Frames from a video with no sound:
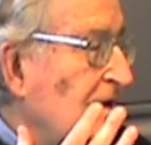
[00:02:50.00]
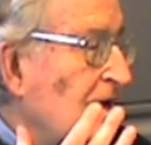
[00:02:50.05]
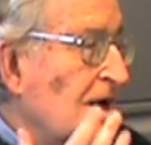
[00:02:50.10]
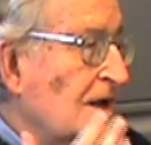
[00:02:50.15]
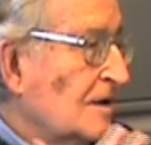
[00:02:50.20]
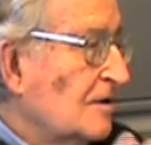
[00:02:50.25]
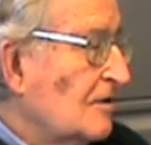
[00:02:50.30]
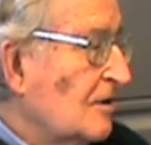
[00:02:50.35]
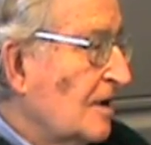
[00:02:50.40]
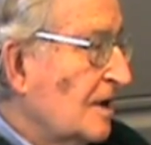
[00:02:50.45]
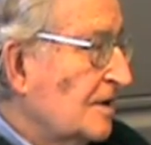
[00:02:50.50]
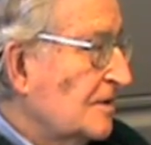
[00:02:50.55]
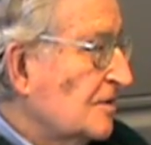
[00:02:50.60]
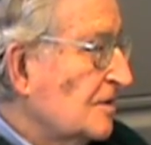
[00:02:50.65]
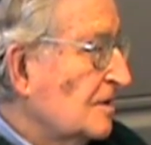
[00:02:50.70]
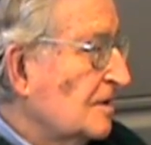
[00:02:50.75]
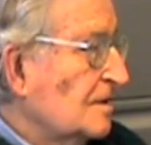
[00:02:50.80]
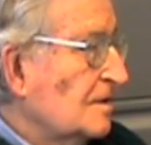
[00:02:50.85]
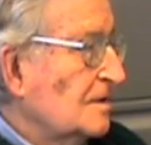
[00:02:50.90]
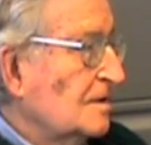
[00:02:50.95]
Dan
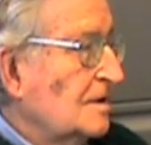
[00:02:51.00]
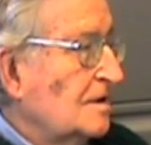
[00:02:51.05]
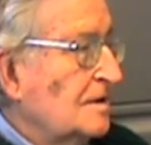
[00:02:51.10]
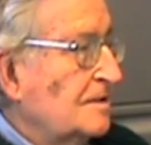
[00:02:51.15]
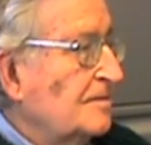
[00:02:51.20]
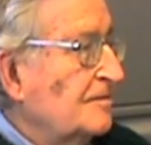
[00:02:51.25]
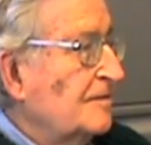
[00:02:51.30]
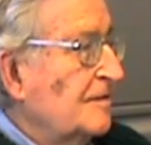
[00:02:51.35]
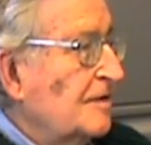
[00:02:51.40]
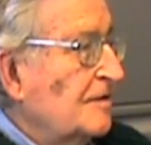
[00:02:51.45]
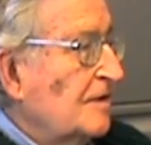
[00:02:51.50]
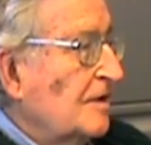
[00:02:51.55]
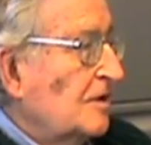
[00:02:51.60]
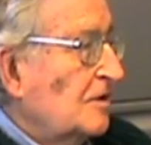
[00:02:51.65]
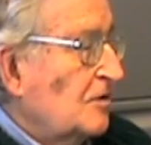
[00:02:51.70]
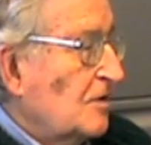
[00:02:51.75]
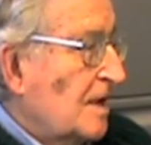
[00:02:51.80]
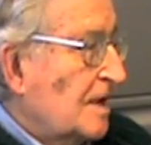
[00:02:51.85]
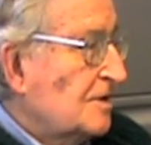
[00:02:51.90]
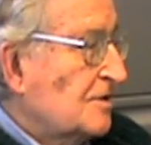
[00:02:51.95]
Kretzer.
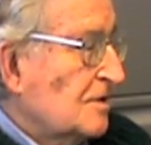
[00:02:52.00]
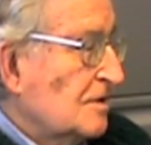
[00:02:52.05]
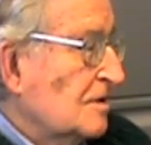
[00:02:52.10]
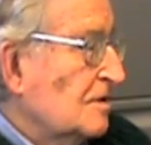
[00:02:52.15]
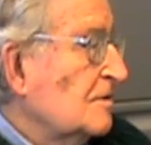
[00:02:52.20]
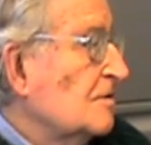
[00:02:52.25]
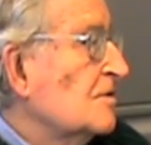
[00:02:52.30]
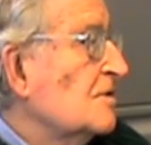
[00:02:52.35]
Kretzer